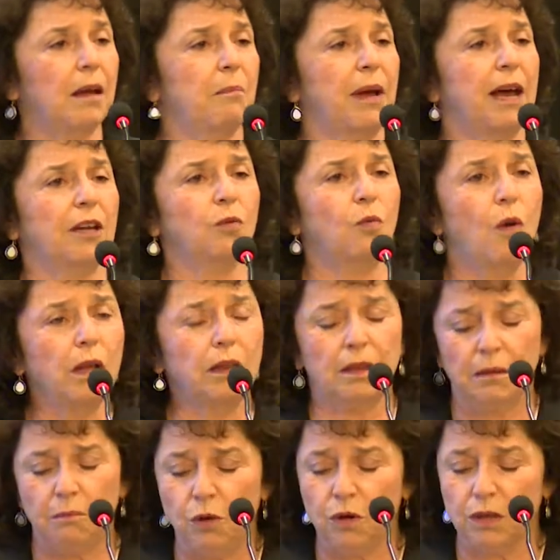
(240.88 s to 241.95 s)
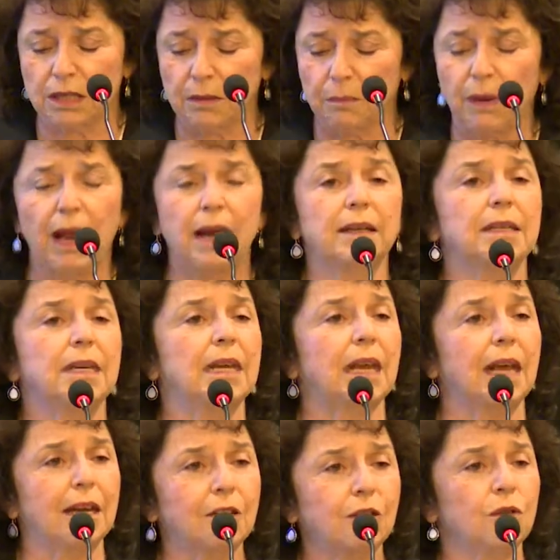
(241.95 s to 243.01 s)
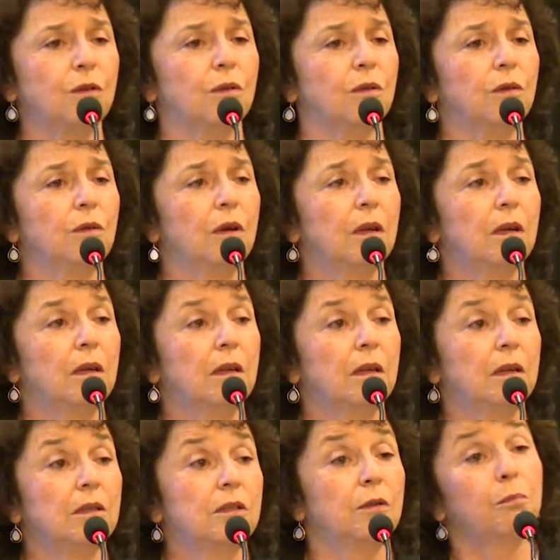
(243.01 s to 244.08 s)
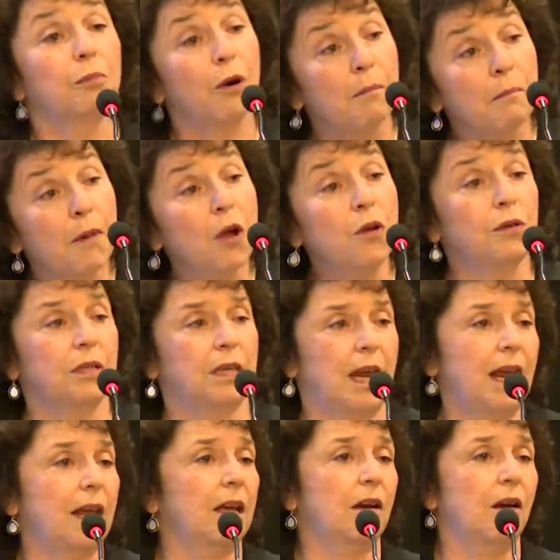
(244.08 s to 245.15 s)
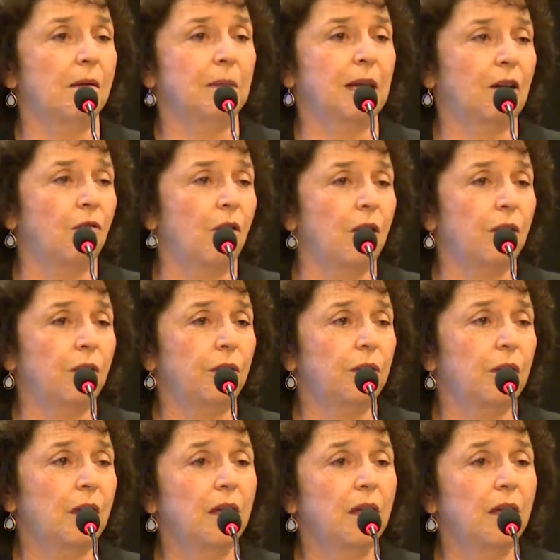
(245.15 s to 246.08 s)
about what the municipality can do to promote economic growth,